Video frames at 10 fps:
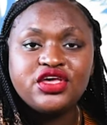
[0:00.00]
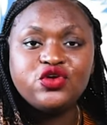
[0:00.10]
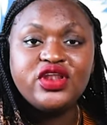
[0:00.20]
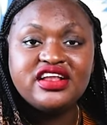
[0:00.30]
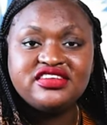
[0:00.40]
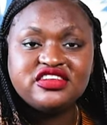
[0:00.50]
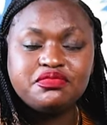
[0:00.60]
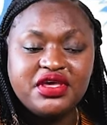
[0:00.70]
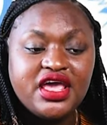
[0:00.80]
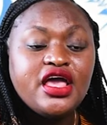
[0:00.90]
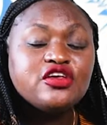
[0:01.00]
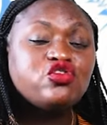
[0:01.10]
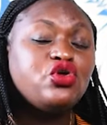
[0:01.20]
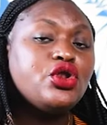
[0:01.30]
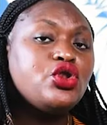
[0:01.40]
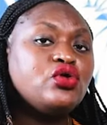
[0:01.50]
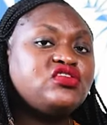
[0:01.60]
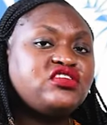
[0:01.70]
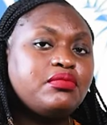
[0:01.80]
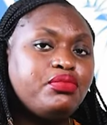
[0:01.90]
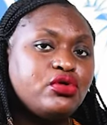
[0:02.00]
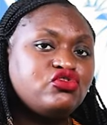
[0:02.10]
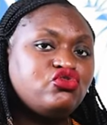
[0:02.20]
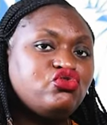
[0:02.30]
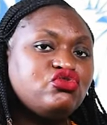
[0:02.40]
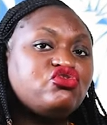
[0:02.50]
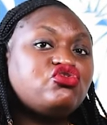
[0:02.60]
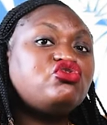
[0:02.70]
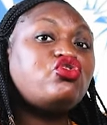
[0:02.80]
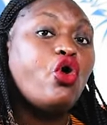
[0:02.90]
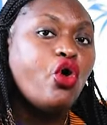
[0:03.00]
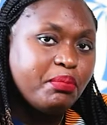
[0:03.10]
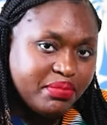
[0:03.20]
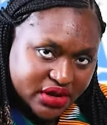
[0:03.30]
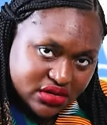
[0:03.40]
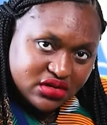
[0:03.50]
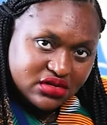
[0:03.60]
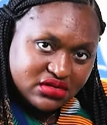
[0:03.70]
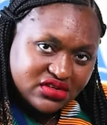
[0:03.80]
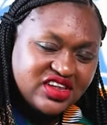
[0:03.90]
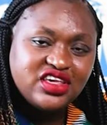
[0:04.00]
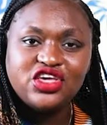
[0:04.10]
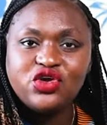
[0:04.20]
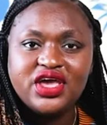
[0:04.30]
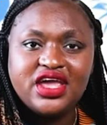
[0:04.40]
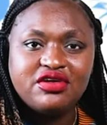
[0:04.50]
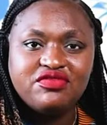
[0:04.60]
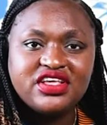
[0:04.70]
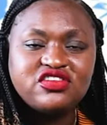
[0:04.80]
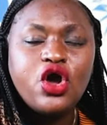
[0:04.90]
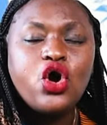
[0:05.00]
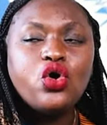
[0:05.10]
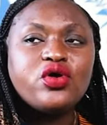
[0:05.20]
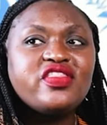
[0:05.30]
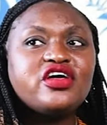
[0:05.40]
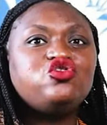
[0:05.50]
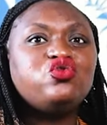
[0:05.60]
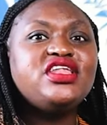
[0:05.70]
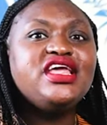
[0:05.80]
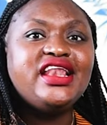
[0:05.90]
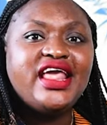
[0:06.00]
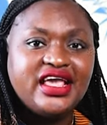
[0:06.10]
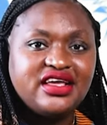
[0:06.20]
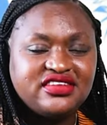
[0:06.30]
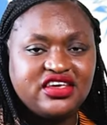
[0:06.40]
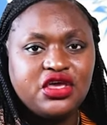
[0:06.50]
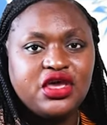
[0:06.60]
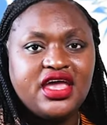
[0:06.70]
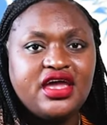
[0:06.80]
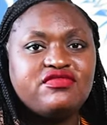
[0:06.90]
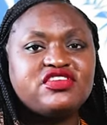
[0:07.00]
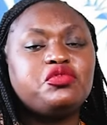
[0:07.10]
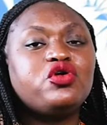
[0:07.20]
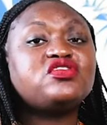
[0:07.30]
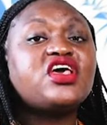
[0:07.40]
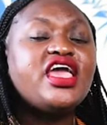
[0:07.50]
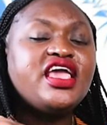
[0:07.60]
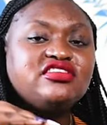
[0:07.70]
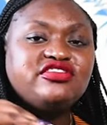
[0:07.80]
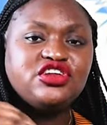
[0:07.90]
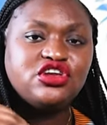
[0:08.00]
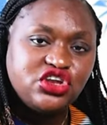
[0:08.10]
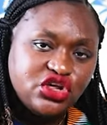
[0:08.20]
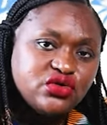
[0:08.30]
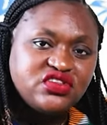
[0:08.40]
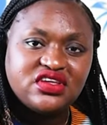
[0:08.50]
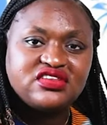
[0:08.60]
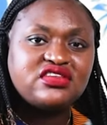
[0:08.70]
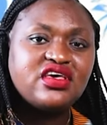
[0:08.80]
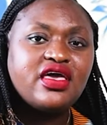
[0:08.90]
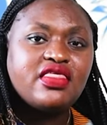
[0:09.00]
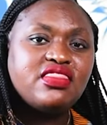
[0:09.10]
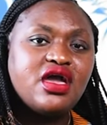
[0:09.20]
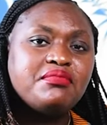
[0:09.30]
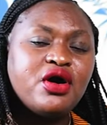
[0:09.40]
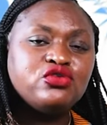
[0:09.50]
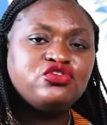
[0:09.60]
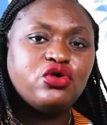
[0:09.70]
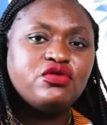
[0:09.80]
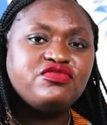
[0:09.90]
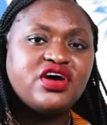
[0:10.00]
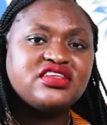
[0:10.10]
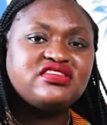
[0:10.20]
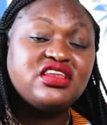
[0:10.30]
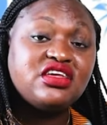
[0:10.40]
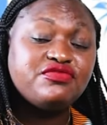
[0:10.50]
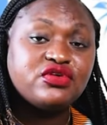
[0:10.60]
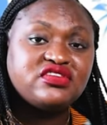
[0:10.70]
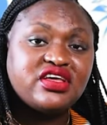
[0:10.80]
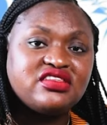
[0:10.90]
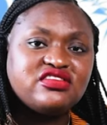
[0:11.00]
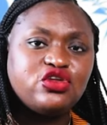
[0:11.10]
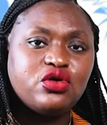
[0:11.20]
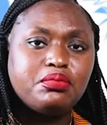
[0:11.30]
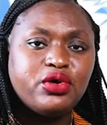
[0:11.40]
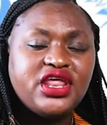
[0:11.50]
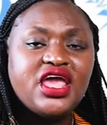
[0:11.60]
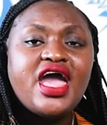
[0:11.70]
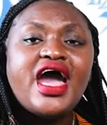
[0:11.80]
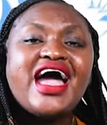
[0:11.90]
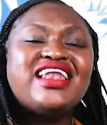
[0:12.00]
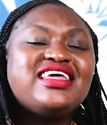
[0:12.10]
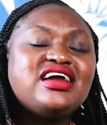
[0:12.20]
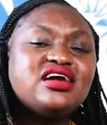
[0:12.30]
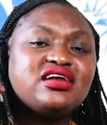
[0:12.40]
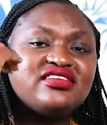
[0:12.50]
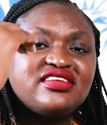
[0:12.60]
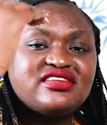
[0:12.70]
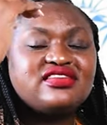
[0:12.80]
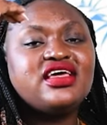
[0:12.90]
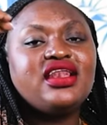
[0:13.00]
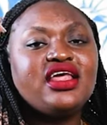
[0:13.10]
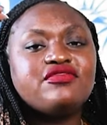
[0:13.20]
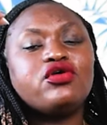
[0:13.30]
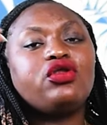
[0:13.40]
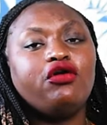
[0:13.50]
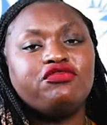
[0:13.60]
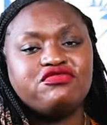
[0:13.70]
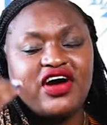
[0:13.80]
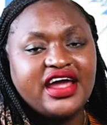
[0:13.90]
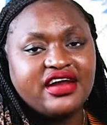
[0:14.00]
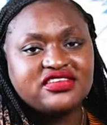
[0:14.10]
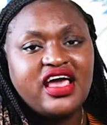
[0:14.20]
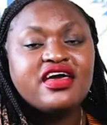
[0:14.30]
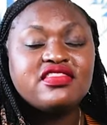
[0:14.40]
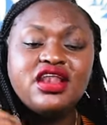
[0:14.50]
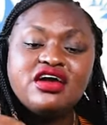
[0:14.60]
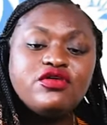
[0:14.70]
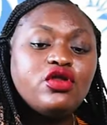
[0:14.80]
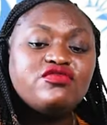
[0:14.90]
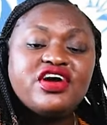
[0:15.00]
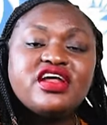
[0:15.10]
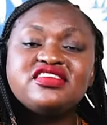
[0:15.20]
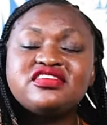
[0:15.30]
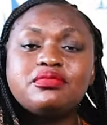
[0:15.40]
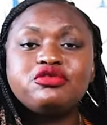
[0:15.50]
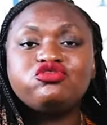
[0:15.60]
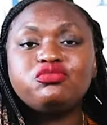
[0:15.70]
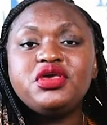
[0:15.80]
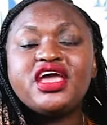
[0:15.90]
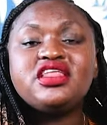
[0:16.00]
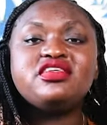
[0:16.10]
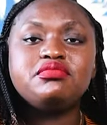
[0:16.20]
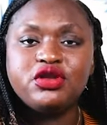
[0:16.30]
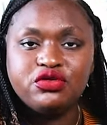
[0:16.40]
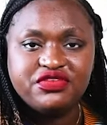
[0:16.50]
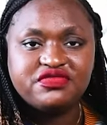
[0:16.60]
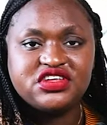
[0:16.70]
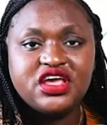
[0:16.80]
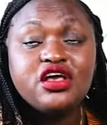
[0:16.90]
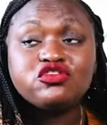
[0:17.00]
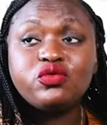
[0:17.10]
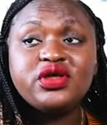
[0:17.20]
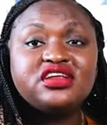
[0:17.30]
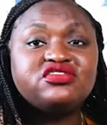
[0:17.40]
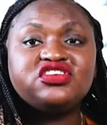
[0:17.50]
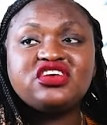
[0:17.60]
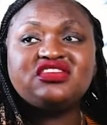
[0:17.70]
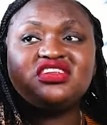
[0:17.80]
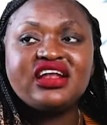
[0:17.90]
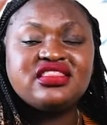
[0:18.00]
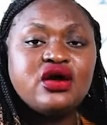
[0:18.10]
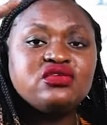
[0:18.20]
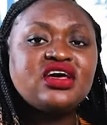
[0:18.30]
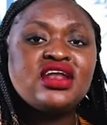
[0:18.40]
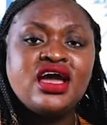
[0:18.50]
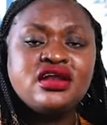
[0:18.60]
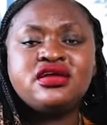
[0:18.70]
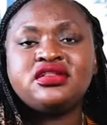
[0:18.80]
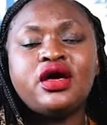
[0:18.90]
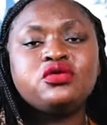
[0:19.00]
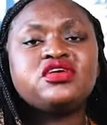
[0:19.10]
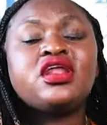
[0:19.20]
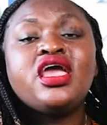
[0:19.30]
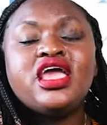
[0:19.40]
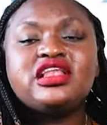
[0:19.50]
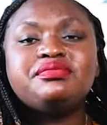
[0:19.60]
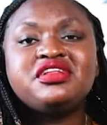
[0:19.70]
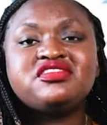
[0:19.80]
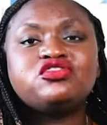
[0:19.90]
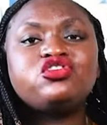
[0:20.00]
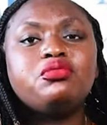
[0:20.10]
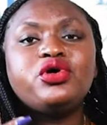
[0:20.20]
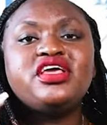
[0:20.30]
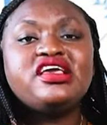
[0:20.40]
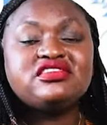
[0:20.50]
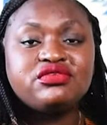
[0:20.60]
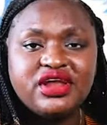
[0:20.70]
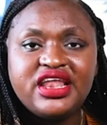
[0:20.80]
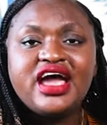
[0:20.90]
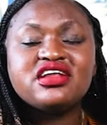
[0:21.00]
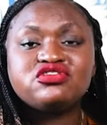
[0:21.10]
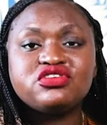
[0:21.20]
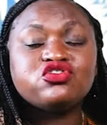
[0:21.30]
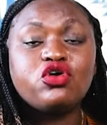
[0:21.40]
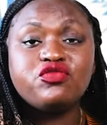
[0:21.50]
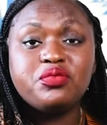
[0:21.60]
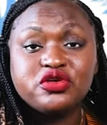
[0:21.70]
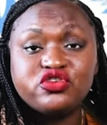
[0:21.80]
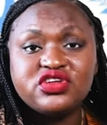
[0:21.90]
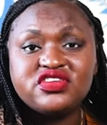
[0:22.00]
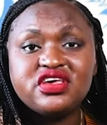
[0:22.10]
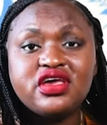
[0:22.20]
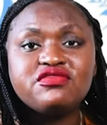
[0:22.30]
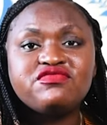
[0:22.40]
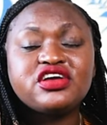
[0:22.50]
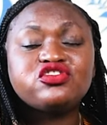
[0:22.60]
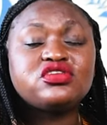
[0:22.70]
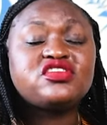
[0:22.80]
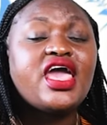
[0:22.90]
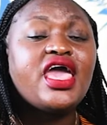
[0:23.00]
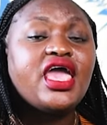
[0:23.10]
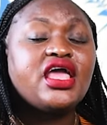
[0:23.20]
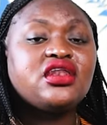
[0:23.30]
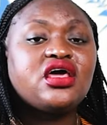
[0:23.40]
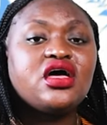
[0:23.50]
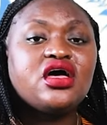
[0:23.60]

you let it be. So you're not supposed to stop taking your ARVs, or rather to delay taking your ARVs, because it reduces the amount of CD4 cells in your body and increases the level of virus. The level of virus is supposed to be anything below 50. So when it reaches 10,000, 100,000, it means that your body is really at risk of opportunistic infections, and